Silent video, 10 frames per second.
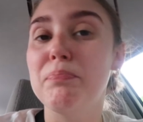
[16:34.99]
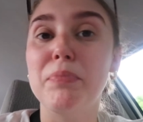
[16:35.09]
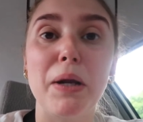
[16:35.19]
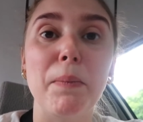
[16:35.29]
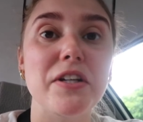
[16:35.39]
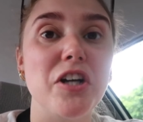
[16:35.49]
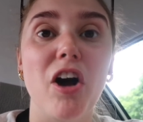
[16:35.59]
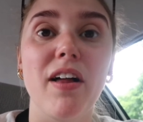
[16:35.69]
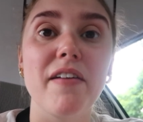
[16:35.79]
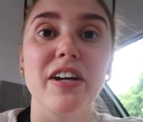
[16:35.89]
pretty much
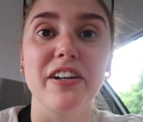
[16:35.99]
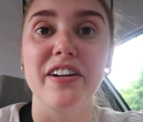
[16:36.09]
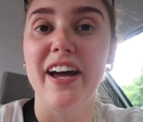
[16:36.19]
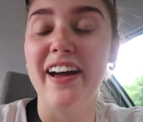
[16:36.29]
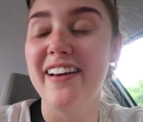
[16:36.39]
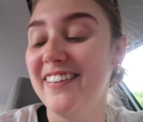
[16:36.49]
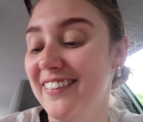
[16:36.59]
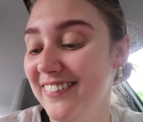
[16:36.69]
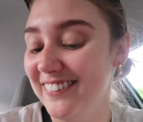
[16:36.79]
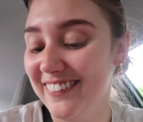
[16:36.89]
all I've done today.
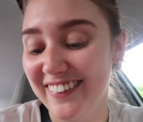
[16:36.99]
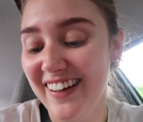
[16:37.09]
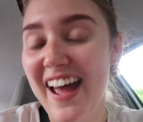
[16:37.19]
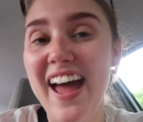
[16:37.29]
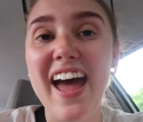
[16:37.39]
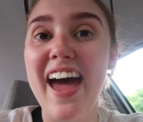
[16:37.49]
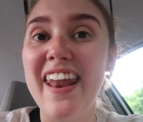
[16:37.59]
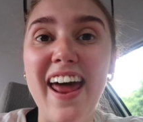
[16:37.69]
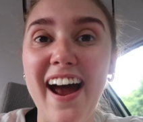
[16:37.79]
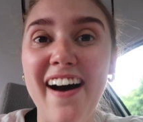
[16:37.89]

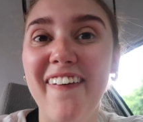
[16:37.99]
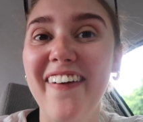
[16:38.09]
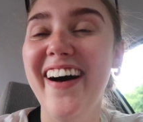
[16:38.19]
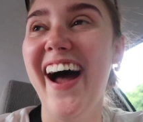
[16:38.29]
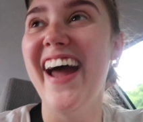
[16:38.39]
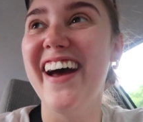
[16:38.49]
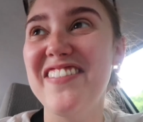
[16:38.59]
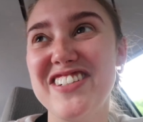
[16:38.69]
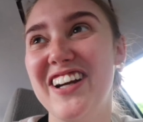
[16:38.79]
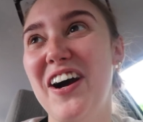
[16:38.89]
And now I
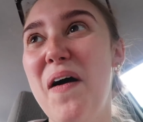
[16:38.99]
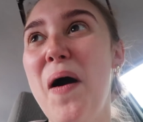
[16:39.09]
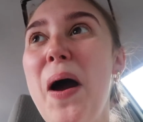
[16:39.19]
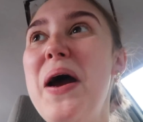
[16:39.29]
have to go